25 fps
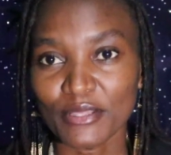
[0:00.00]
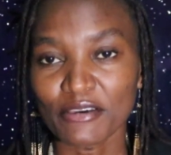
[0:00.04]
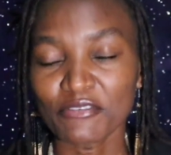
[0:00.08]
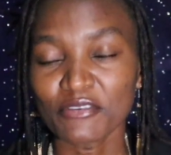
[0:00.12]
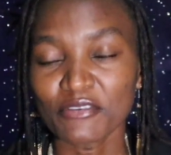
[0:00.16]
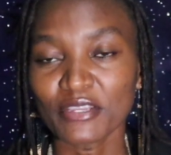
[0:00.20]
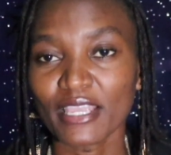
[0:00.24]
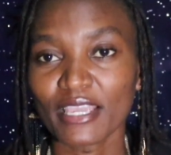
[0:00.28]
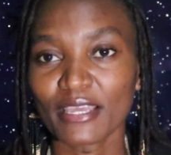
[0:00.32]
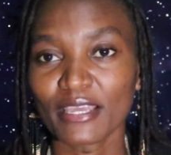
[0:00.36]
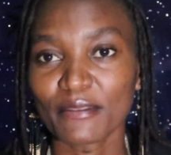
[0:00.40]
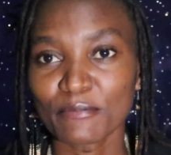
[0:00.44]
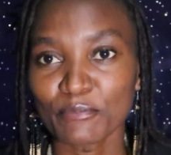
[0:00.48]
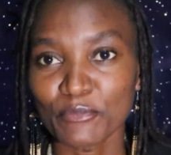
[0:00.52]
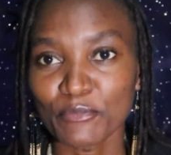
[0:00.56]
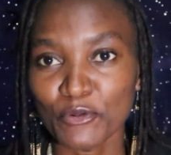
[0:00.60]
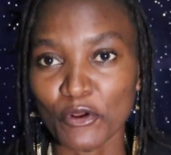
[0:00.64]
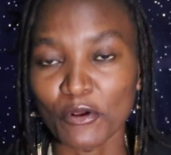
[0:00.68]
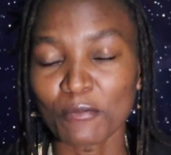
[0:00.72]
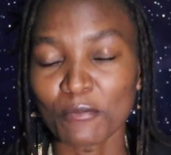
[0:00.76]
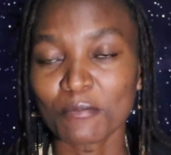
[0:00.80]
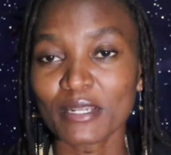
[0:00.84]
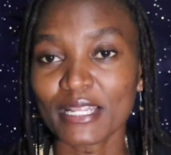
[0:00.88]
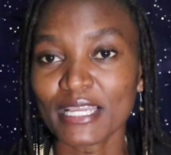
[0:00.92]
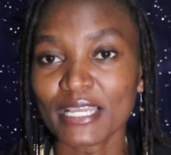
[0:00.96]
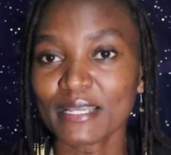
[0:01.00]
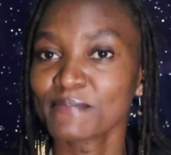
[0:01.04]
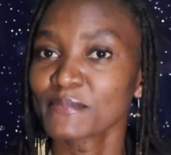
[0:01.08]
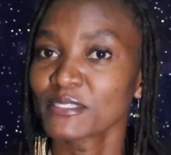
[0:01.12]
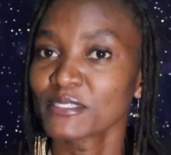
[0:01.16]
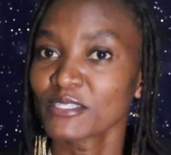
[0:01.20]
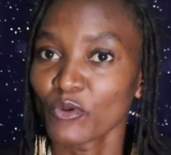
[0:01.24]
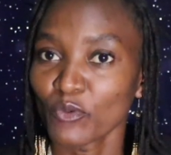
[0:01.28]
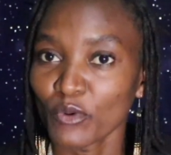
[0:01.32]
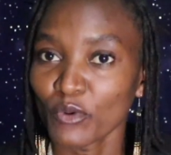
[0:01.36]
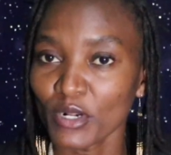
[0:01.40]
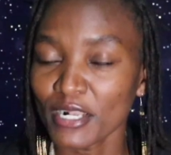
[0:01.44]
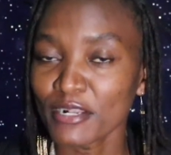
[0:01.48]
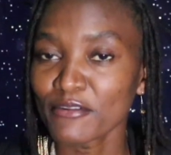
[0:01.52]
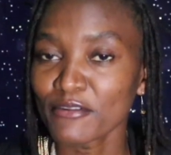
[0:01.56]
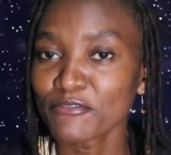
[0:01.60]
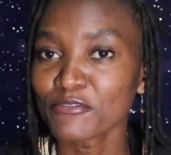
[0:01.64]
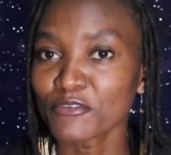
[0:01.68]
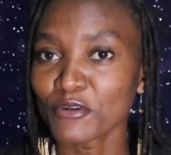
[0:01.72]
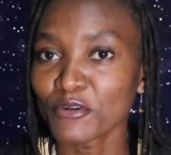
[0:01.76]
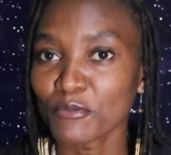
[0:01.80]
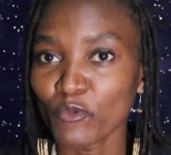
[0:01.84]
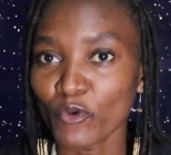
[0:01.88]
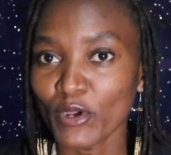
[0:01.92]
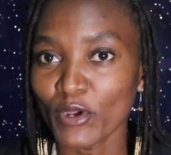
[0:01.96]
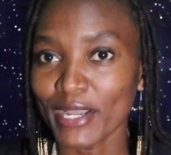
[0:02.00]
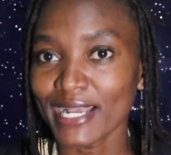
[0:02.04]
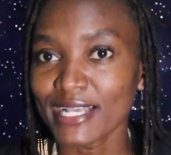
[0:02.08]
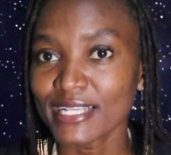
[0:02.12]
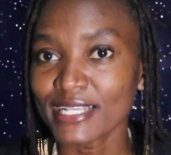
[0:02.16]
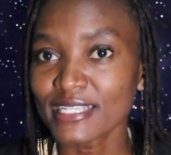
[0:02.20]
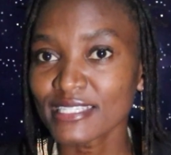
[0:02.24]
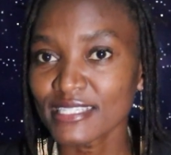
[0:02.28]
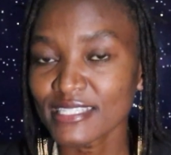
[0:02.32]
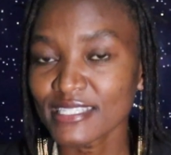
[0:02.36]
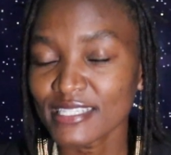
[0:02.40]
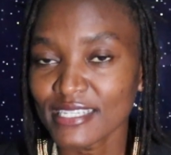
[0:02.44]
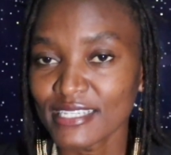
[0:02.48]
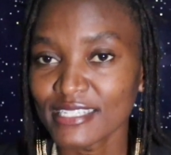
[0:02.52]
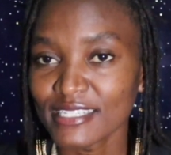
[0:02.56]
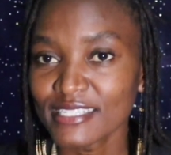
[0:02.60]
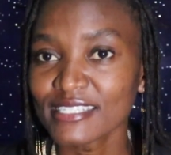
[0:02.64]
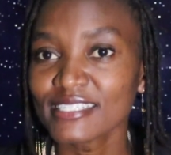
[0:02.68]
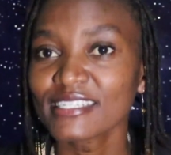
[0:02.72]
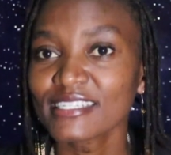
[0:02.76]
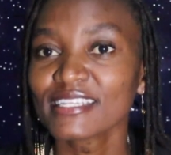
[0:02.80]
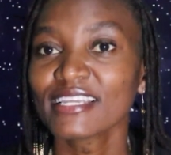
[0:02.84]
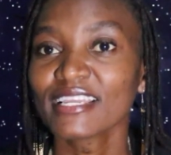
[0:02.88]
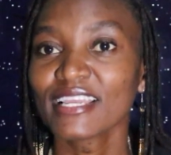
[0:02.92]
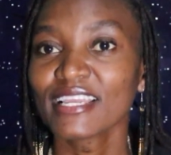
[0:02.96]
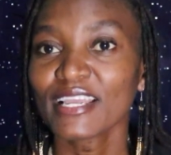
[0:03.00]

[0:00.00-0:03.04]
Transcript: African problems, well, from where I see it,